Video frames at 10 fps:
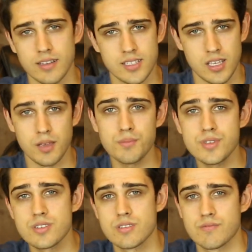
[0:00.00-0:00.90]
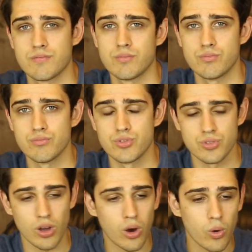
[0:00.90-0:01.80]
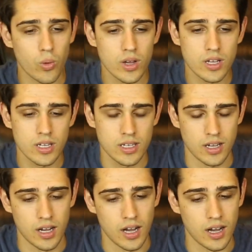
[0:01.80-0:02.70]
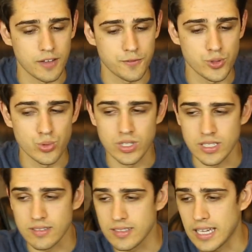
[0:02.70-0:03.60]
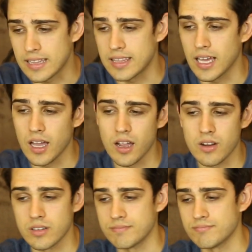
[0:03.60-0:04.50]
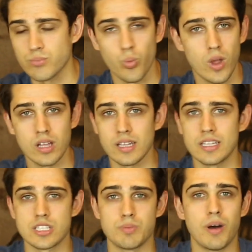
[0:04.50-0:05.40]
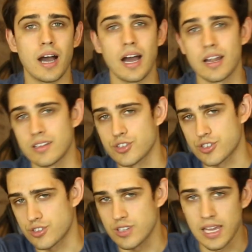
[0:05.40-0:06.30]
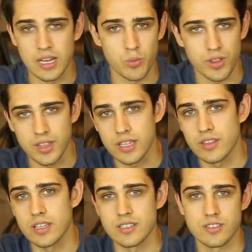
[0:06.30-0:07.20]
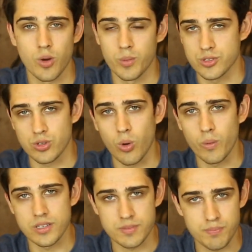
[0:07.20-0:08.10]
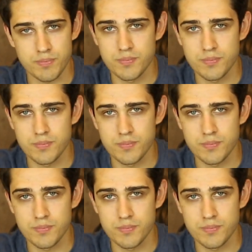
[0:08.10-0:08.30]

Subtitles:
teams. So if you can get there and wiggle in a spot and just get in with it, it's almost always